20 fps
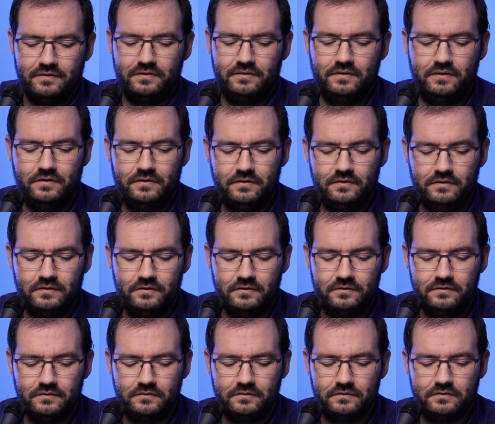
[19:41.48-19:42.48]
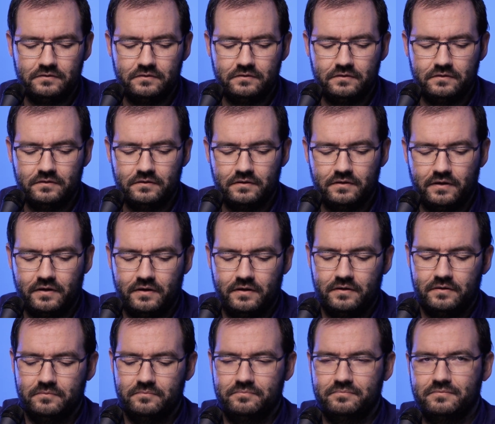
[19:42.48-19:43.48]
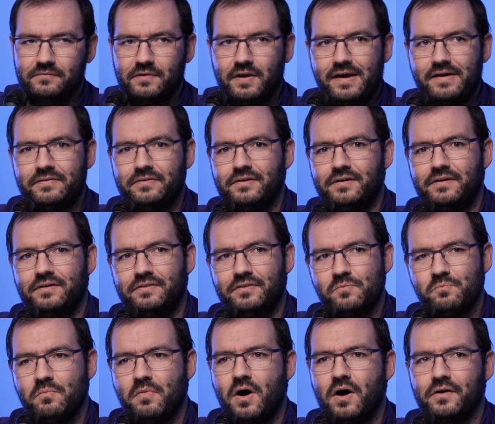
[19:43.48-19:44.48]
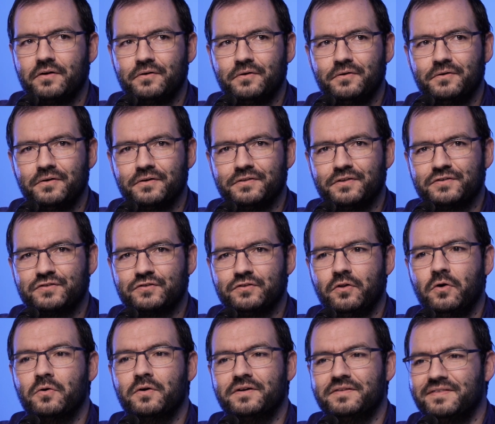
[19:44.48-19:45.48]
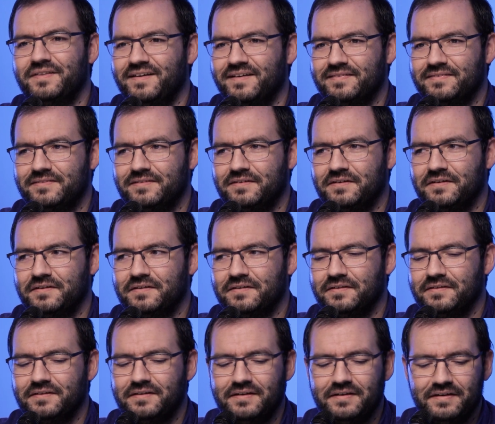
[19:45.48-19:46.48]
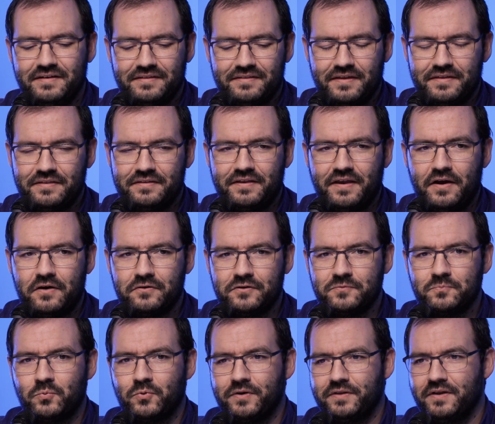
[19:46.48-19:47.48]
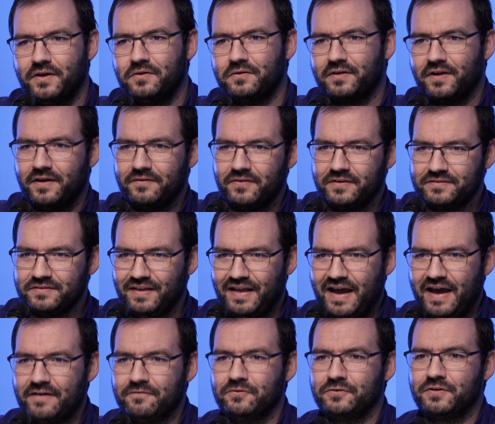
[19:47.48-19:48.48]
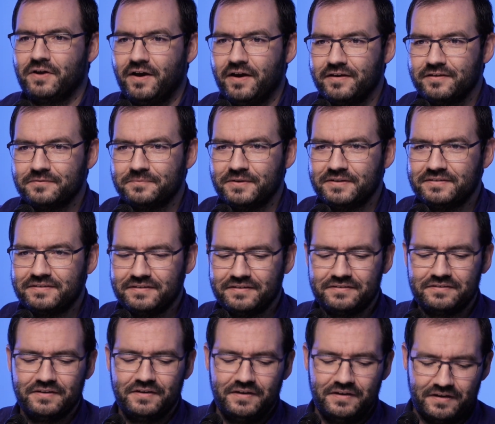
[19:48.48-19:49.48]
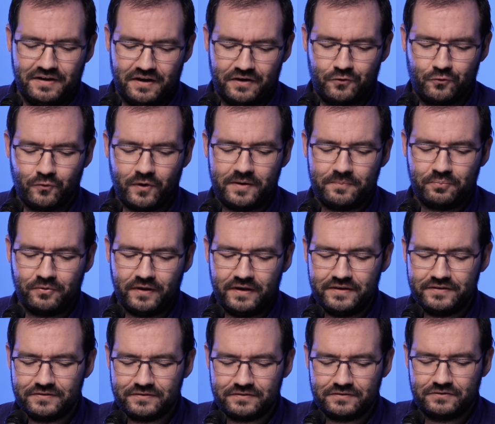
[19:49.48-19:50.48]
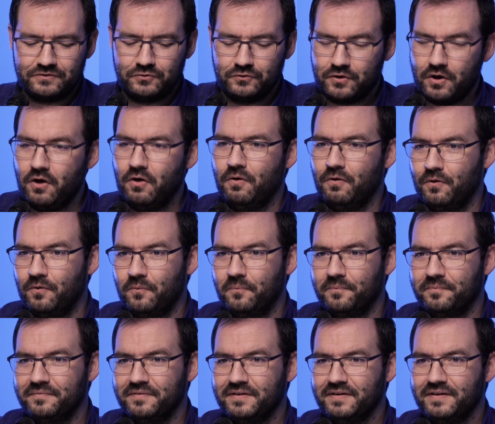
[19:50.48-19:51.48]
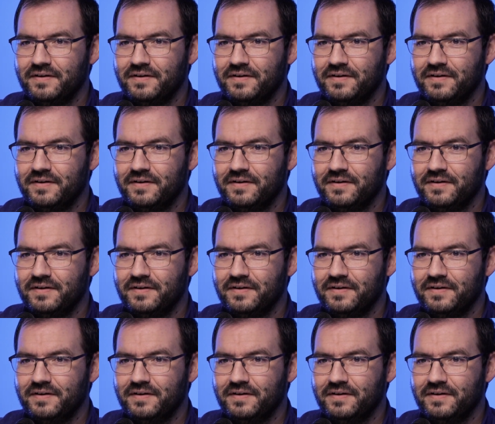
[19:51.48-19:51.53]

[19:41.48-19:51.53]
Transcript: The kind of the motto or the slogan that the town is putting out kind of as an advertisement is a great place to call home.